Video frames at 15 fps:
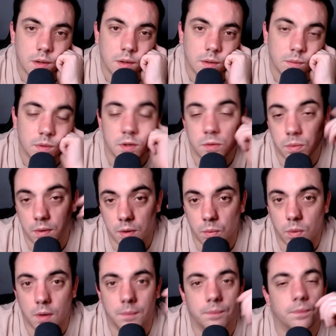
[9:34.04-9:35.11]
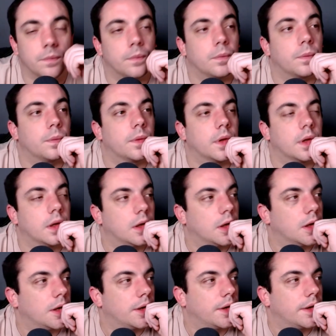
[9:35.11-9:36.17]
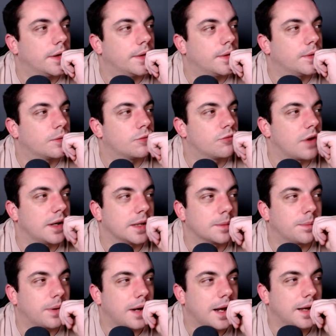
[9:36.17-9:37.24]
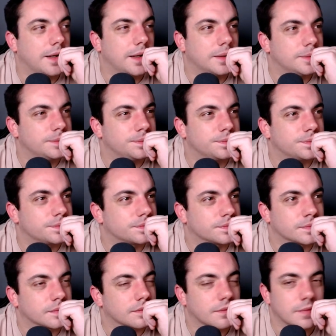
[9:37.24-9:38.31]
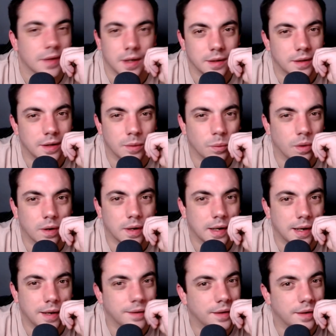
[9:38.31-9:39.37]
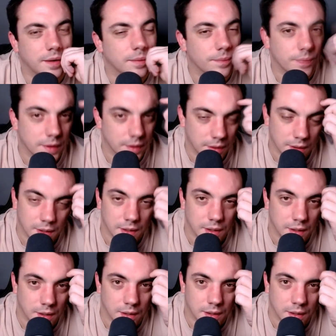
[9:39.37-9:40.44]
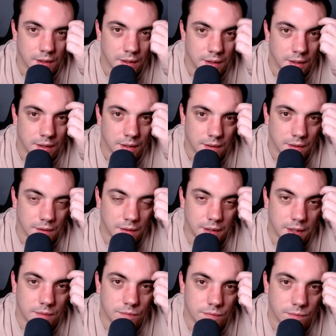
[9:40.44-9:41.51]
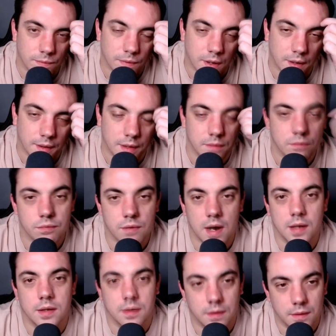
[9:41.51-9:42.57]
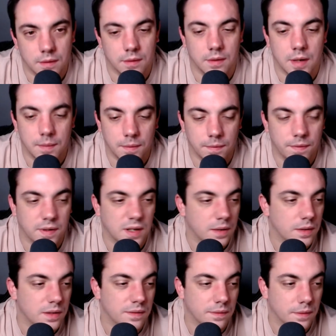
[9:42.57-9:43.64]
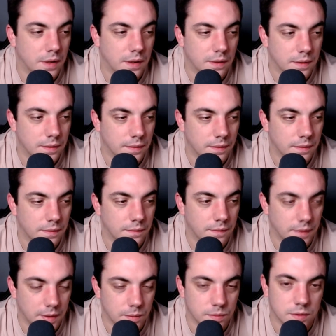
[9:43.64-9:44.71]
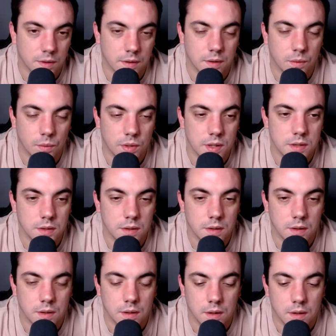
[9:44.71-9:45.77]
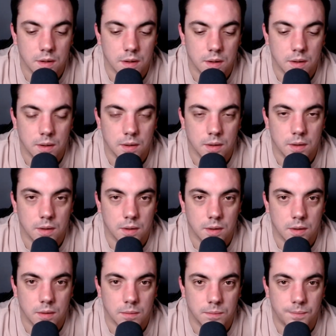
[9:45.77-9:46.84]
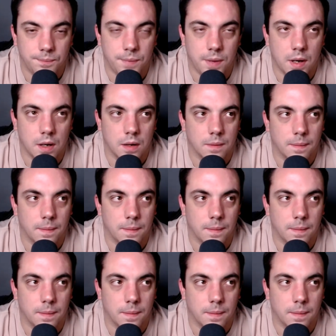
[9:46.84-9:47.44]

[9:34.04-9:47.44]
which is what you want. Running play didn't work out, did it? Like he like they read everything that he like he was going to do easy, but